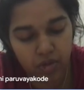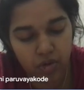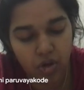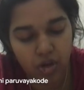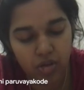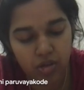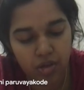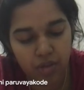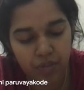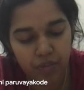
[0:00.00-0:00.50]
You
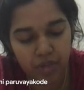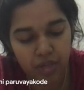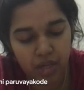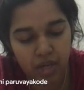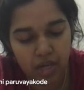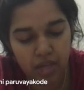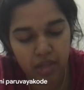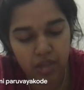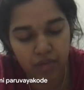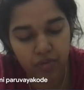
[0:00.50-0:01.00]
got
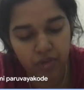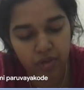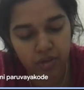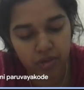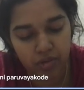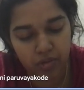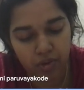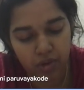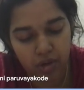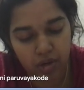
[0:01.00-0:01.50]
something like the
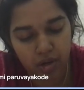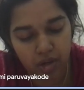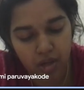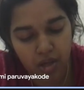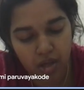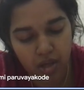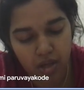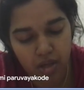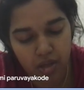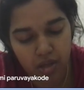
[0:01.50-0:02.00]
first one.
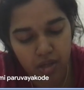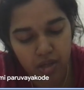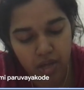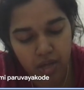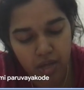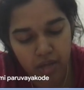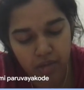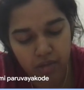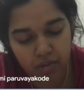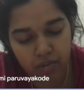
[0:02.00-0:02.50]
The
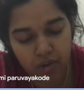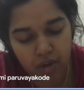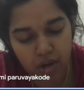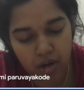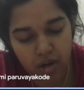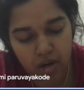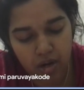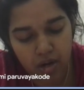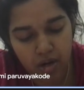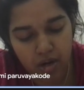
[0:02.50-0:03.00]
next
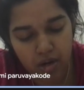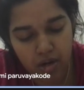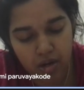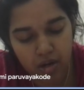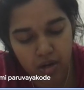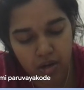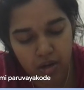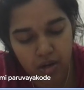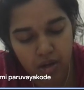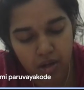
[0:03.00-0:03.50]
one,
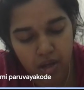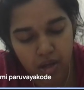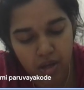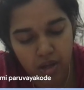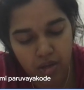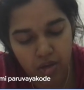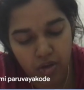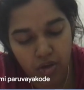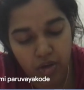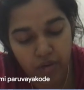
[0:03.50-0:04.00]

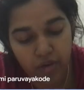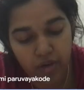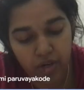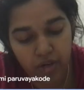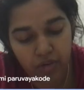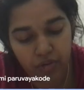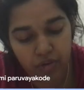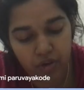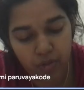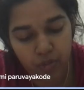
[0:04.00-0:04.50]
you're
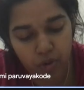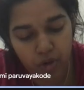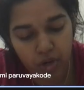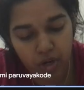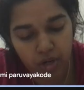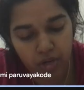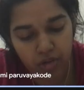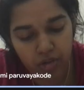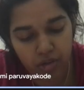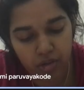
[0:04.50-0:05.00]
given different
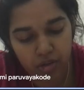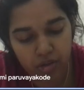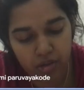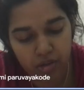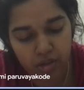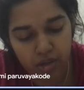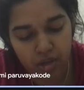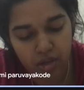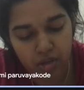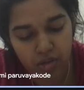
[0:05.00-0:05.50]

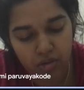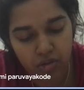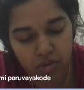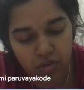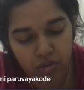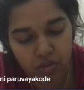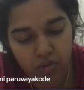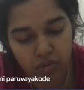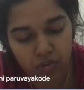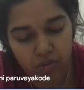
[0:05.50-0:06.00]
potentials.
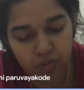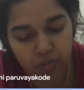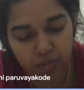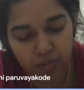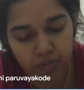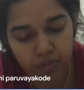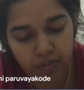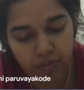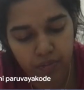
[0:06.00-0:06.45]
So